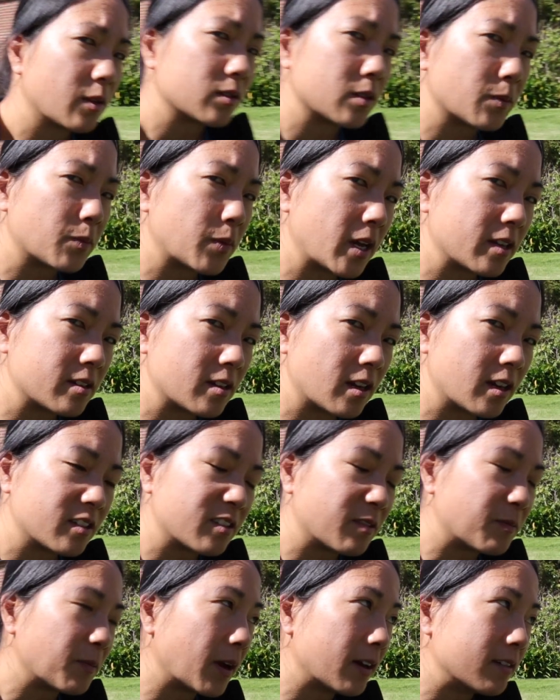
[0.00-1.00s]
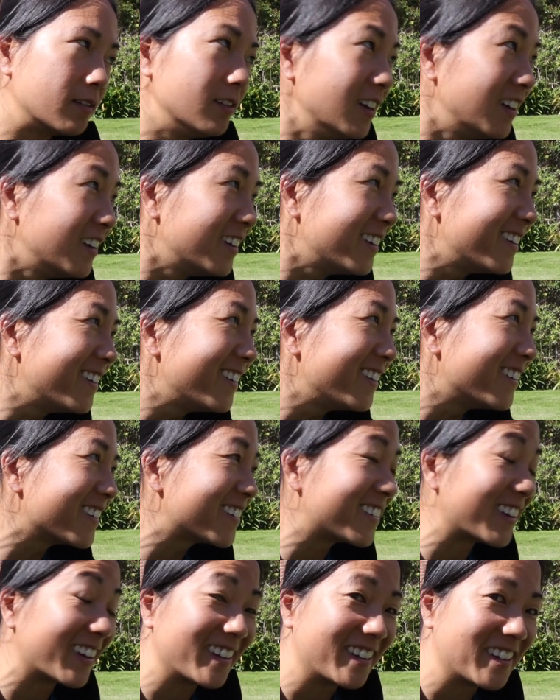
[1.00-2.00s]
was a pet hate of mine
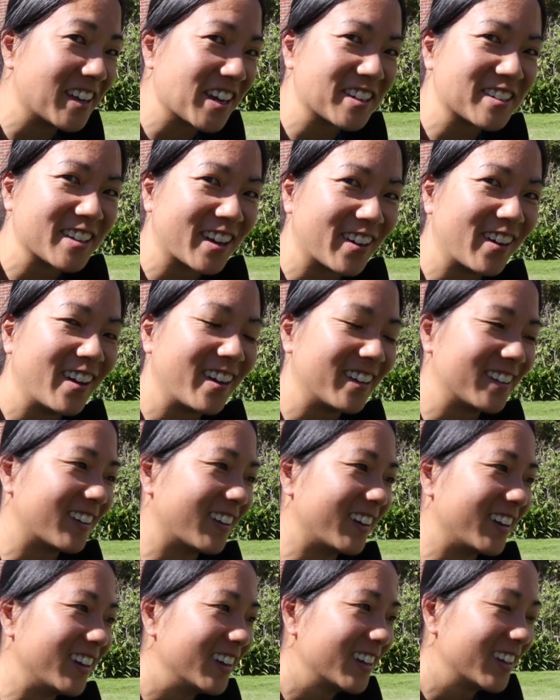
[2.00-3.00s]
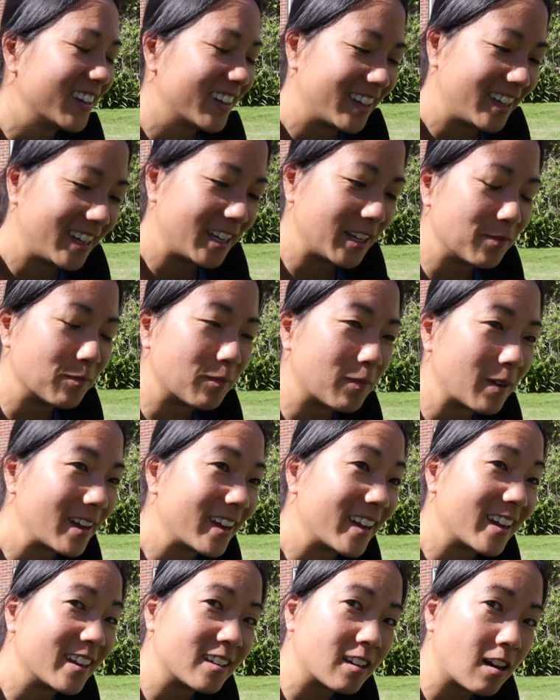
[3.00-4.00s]
getting kicked out at night in
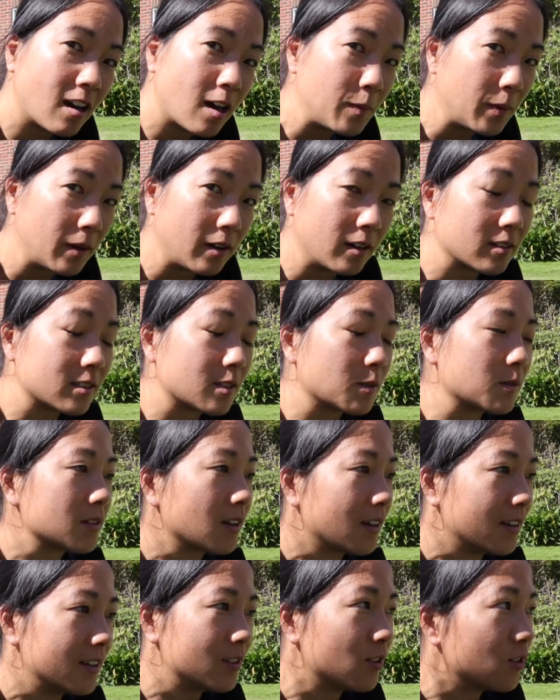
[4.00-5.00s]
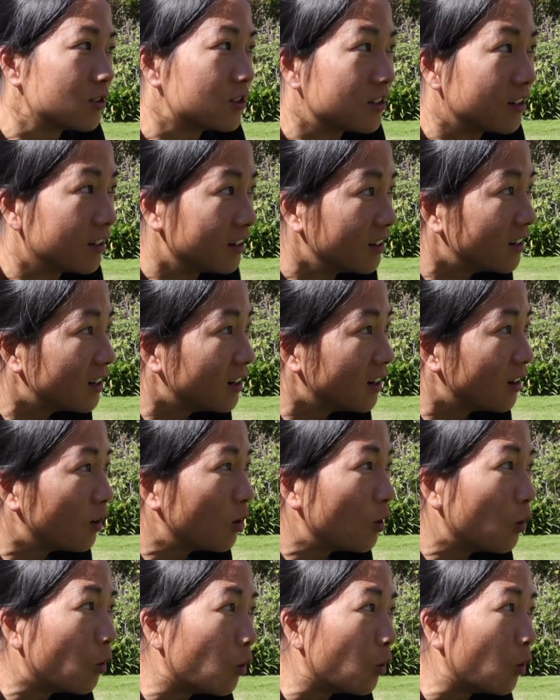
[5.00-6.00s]
car parks that were slightly dodgy,
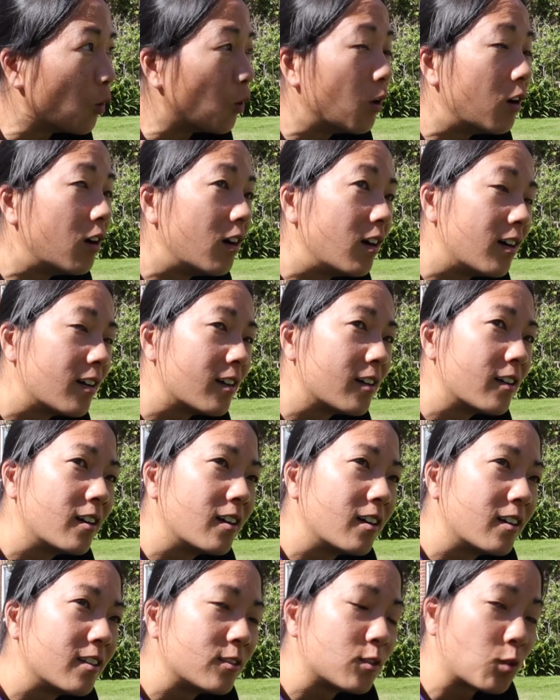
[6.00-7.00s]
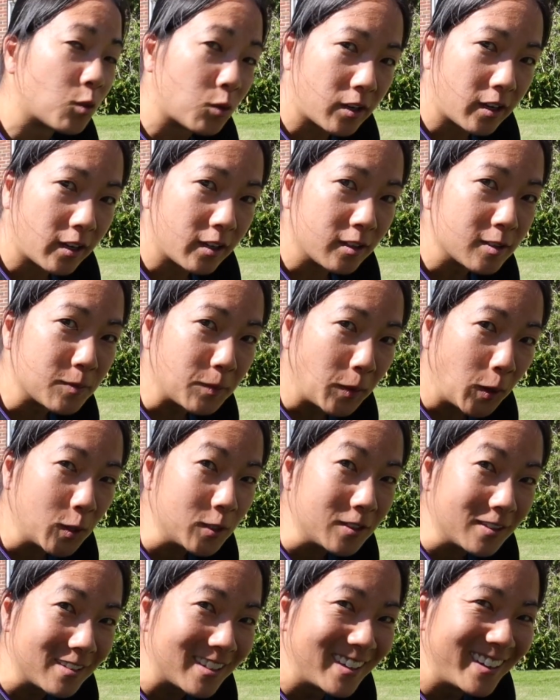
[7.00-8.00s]
or dogging
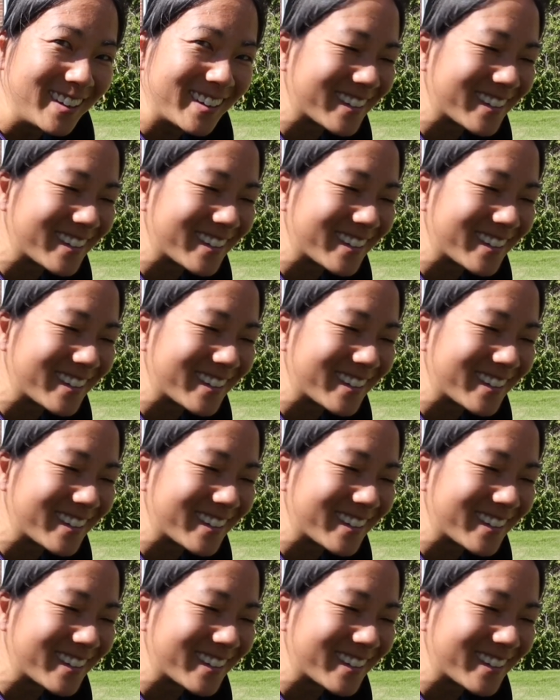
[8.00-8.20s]
spots.